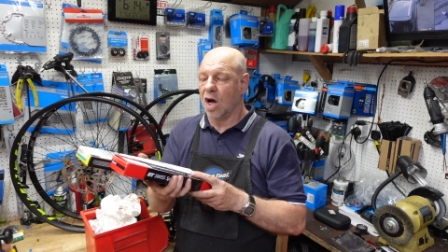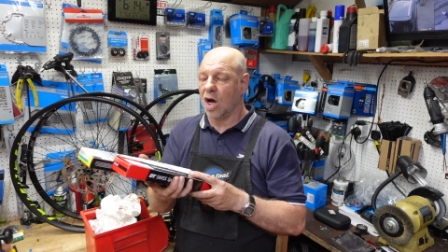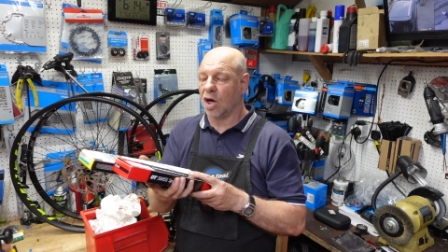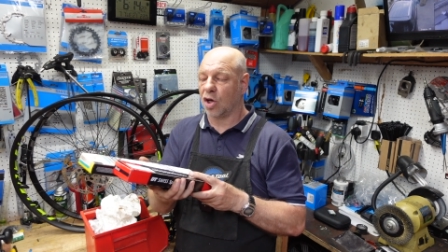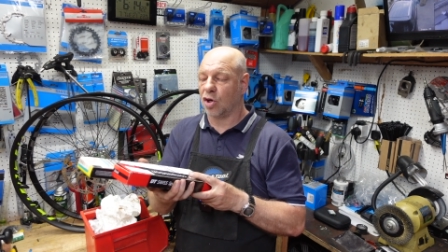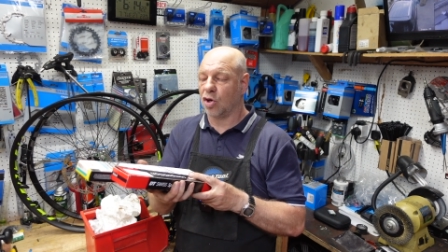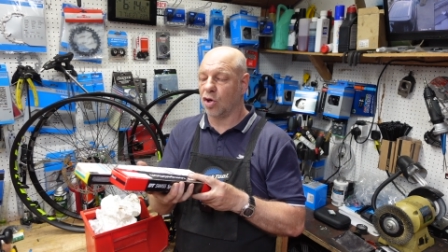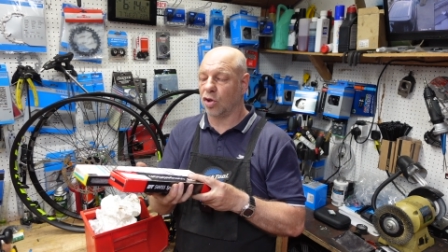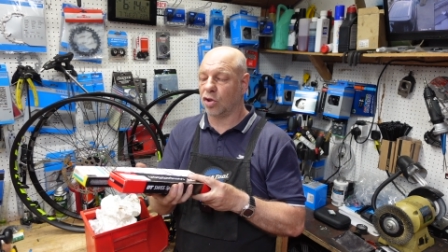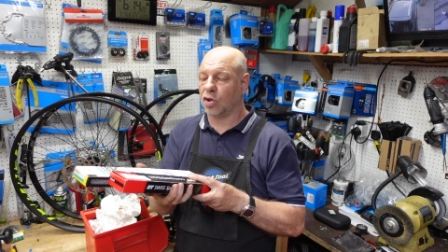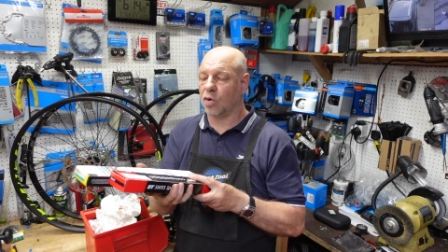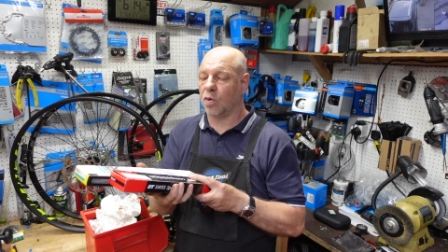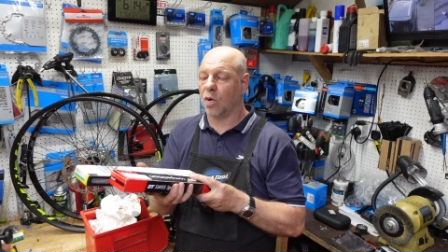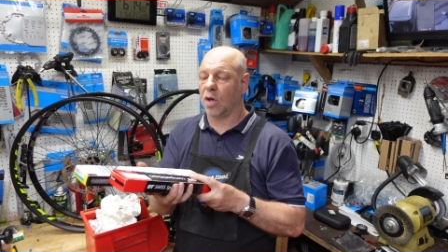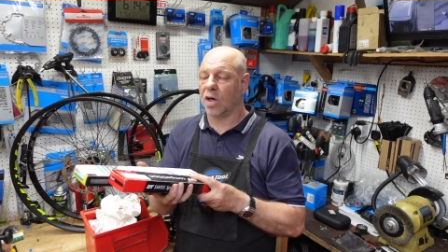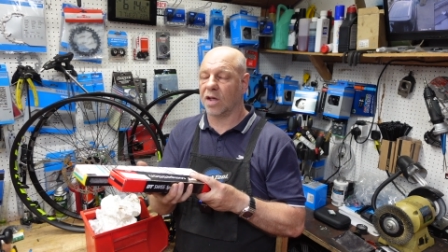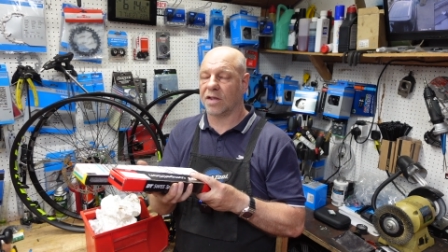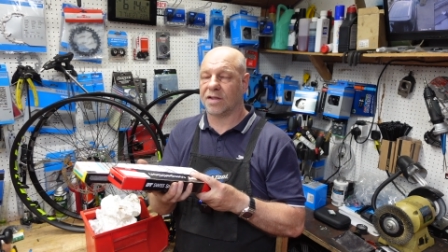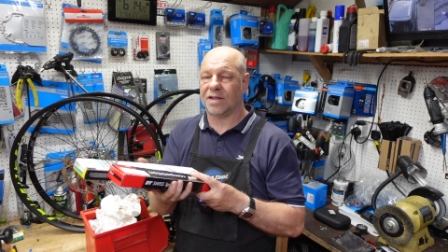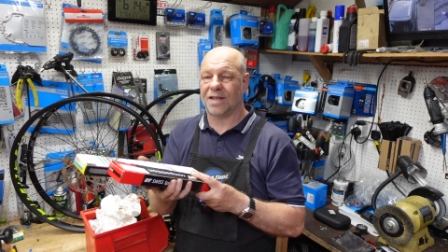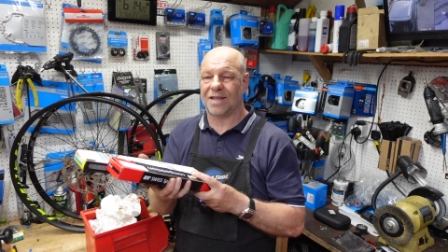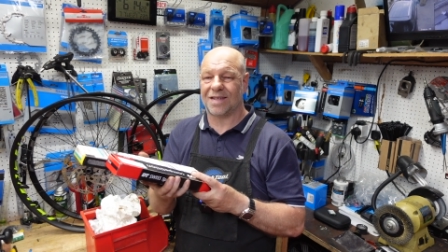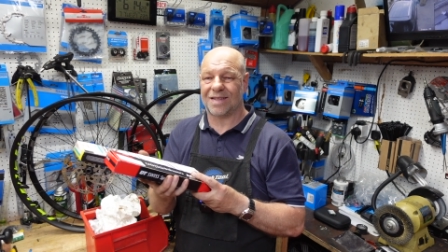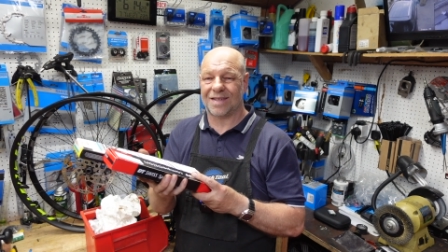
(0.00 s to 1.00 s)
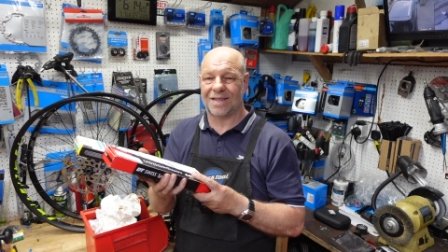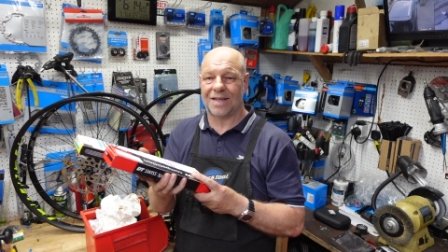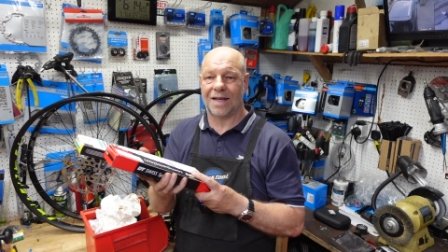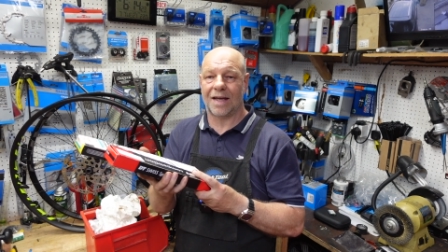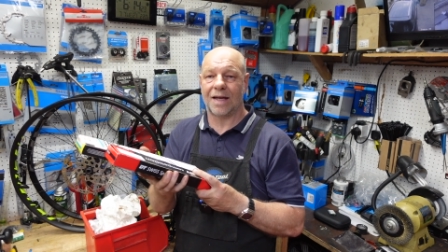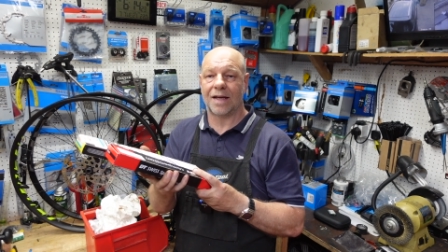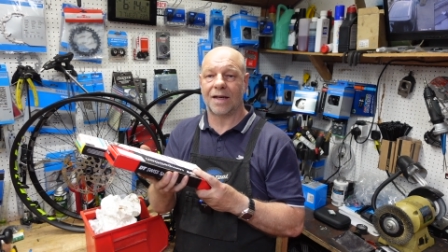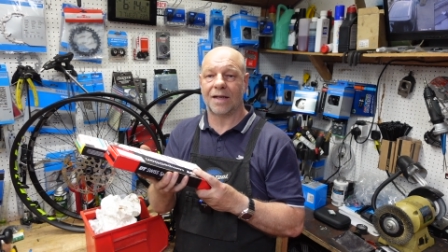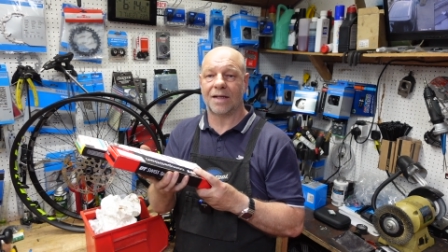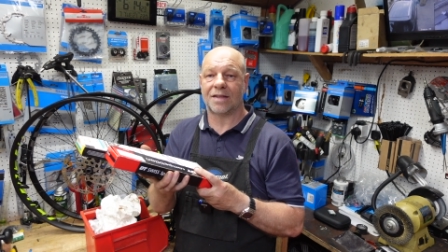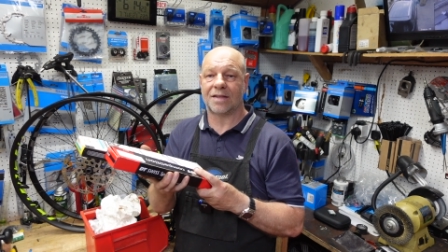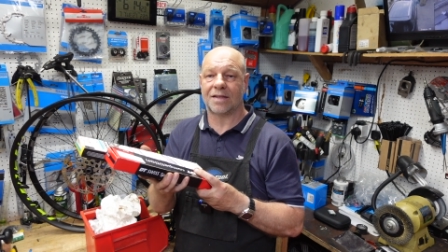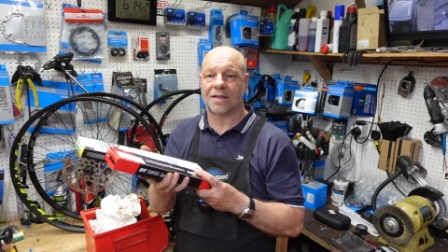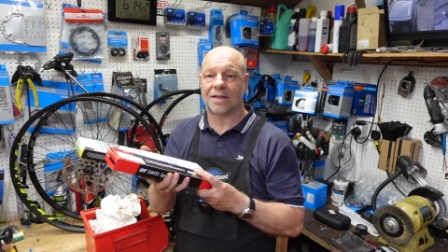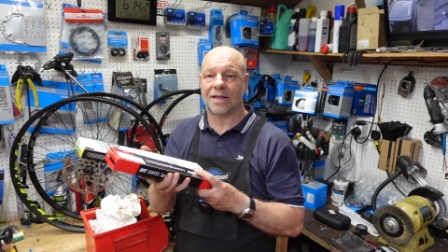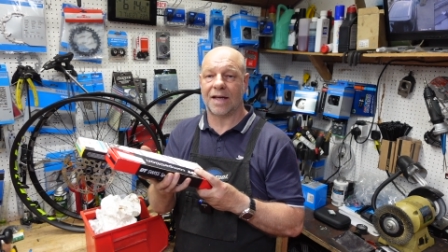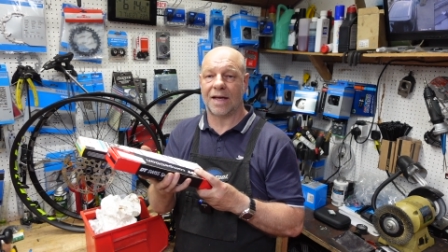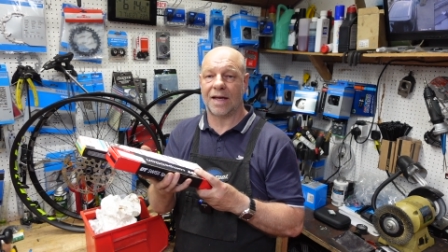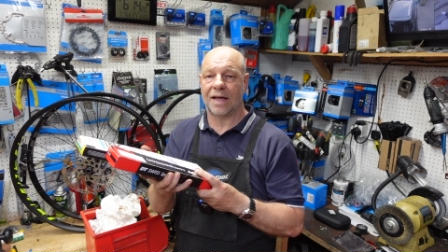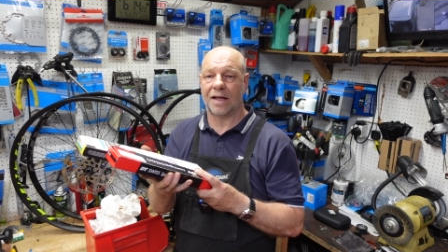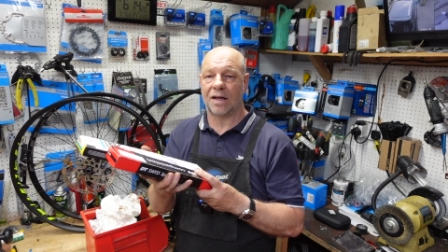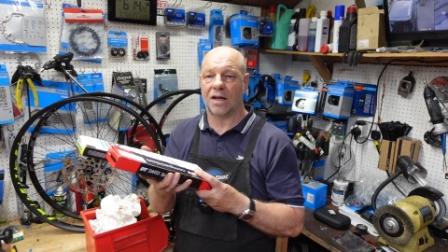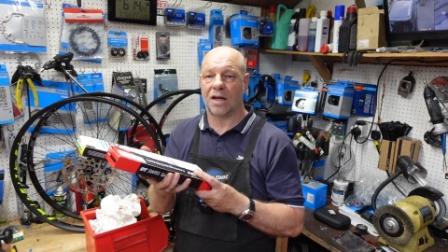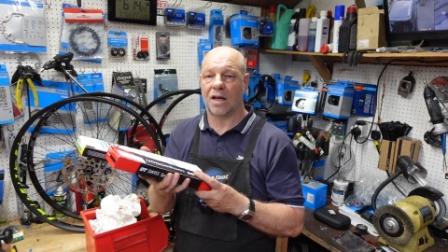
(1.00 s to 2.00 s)
a good quality stainless
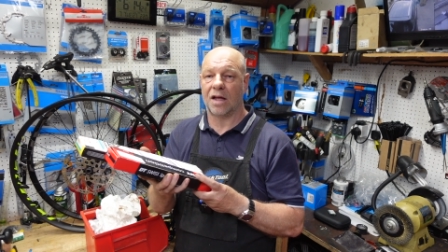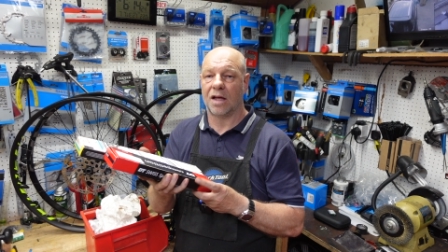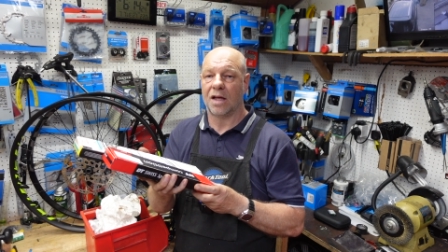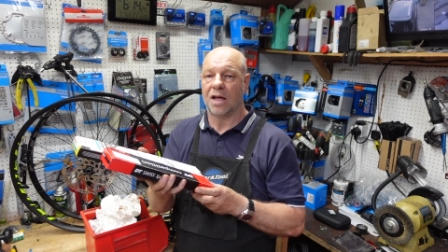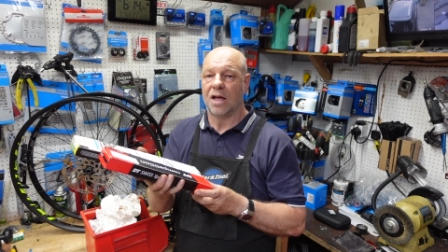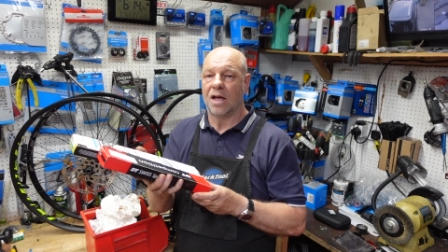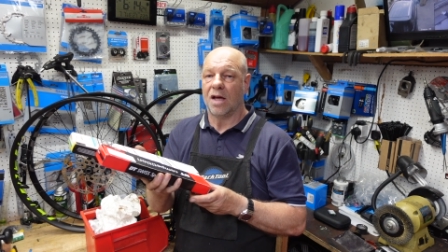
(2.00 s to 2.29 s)
steel,